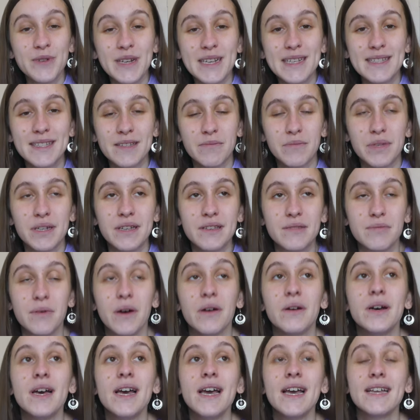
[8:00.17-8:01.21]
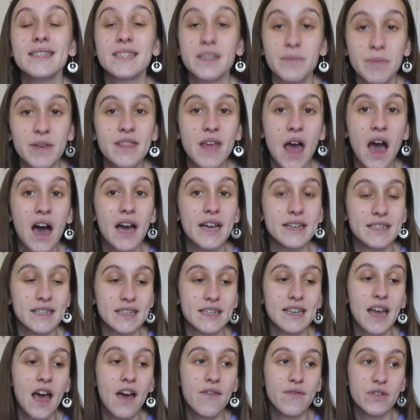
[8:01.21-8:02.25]
reason, because, well, to be fair, I
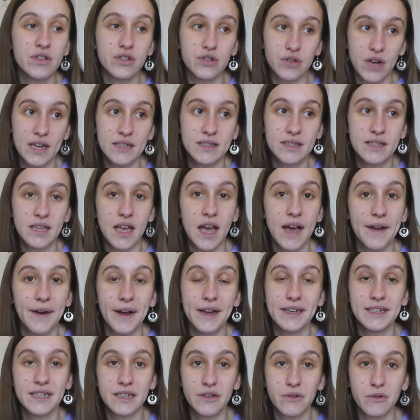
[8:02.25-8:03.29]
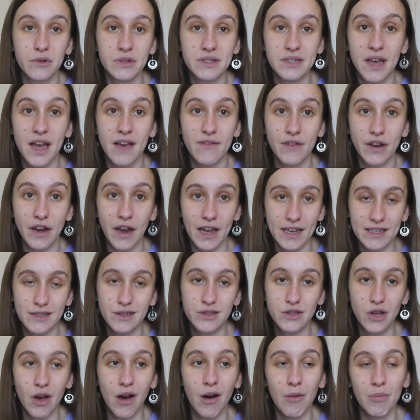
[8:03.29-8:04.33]
did have a dress and I did also have a
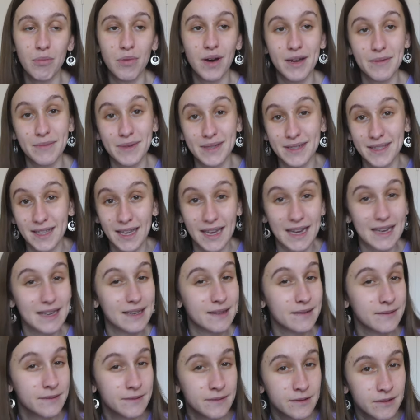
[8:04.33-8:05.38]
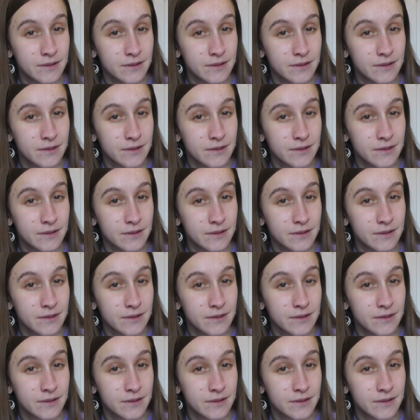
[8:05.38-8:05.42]
nice top, but I was like